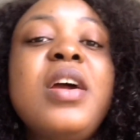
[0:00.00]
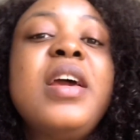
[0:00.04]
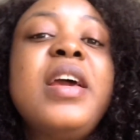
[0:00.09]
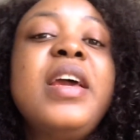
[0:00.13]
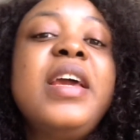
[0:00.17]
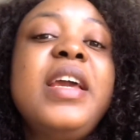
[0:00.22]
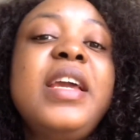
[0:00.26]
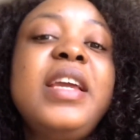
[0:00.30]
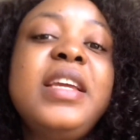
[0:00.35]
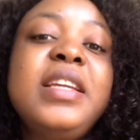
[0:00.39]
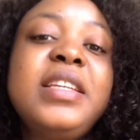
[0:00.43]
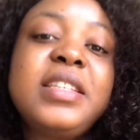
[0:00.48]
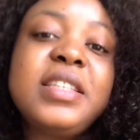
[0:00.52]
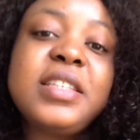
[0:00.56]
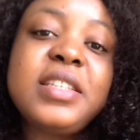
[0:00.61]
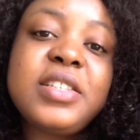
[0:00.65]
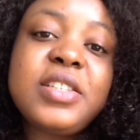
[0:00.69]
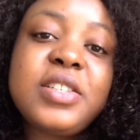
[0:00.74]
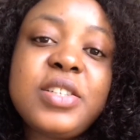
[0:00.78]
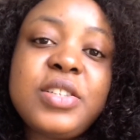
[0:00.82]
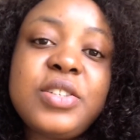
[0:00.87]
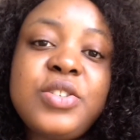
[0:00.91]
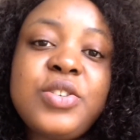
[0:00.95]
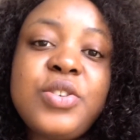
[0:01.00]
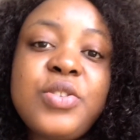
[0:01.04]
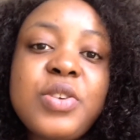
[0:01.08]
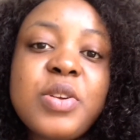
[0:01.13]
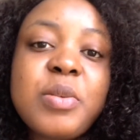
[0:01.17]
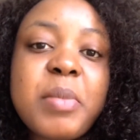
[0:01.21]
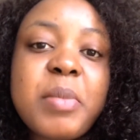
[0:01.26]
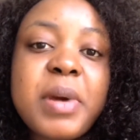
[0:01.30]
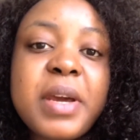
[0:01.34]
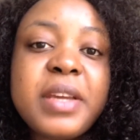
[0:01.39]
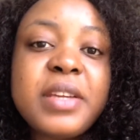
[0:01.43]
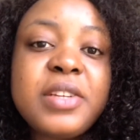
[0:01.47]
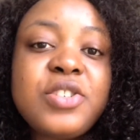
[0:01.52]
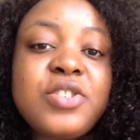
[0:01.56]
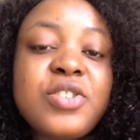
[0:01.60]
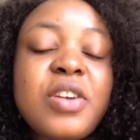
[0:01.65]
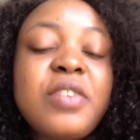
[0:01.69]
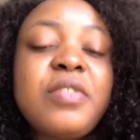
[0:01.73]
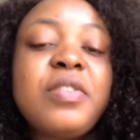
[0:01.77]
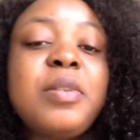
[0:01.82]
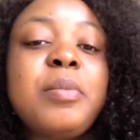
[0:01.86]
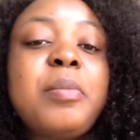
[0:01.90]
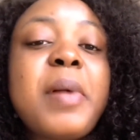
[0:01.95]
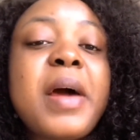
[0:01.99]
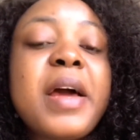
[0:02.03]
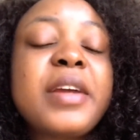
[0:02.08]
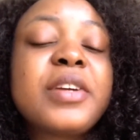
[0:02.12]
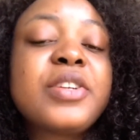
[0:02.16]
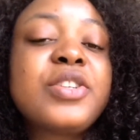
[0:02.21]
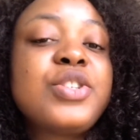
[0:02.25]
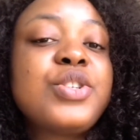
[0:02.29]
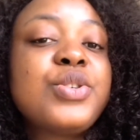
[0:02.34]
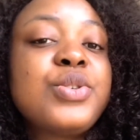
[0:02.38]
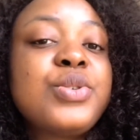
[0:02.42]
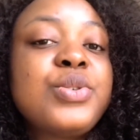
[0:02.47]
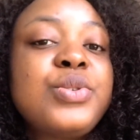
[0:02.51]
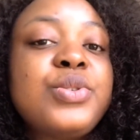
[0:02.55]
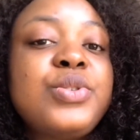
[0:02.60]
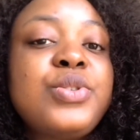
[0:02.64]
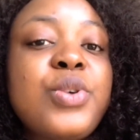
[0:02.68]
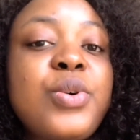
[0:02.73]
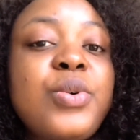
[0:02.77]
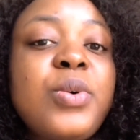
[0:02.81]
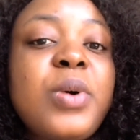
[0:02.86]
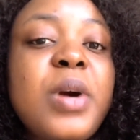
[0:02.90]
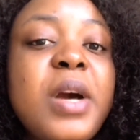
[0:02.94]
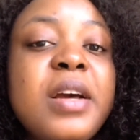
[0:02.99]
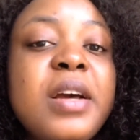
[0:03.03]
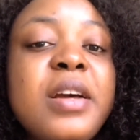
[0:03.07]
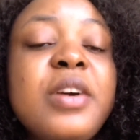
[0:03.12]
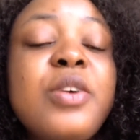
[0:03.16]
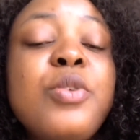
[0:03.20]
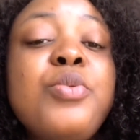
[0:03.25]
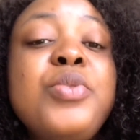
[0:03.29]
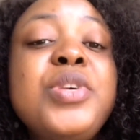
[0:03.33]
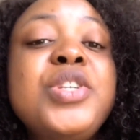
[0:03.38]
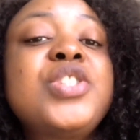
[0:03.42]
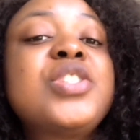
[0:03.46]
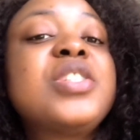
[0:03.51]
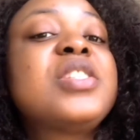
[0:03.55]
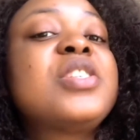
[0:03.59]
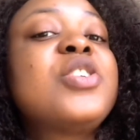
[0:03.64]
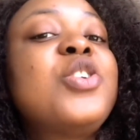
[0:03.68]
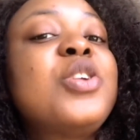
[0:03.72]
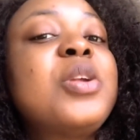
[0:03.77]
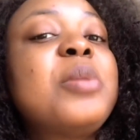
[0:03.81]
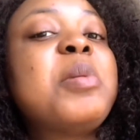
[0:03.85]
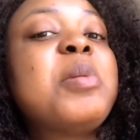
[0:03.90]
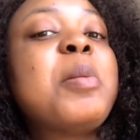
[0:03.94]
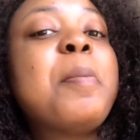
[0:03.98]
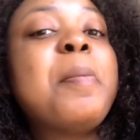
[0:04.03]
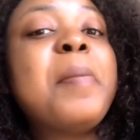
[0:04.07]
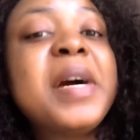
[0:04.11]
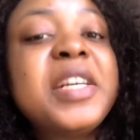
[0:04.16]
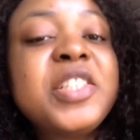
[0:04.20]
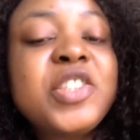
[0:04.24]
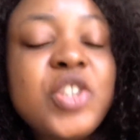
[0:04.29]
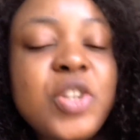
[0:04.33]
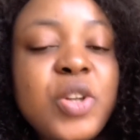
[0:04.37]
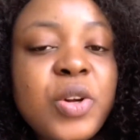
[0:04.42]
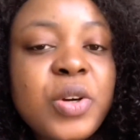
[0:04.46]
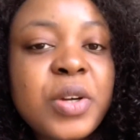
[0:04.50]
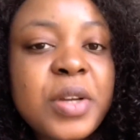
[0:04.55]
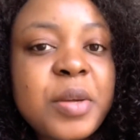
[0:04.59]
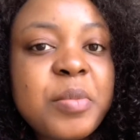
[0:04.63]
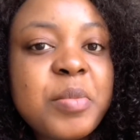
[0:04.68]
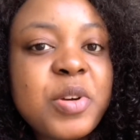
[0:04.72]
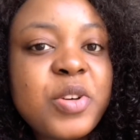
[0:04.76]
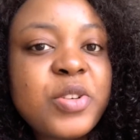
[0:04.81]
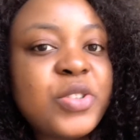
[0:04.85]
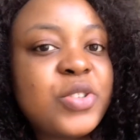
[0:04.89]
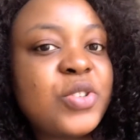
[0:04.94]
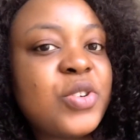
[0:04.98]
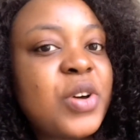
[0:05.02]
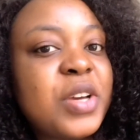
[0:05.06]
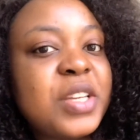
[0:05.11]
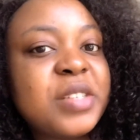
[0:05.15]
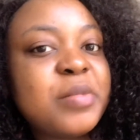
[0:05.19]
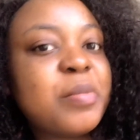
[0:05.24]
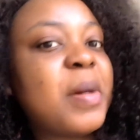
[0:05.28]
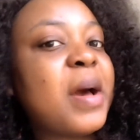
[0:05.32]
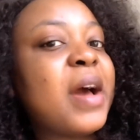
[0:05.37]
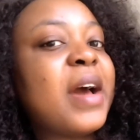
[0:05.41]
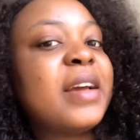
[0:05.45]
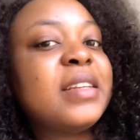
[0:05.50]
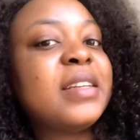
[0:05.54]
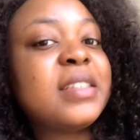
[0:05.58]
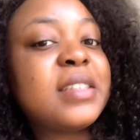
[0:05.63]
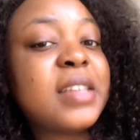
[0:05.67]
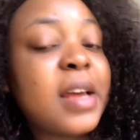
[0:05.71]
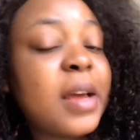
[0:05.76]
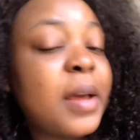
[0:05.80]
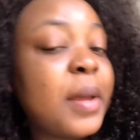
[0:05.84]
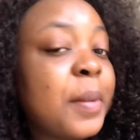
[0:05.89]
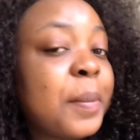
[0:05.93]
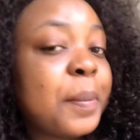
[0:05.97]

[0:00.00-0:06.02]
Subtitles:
eat it during my travel back to Doha, which is gonna be much longer because Doha is behind time.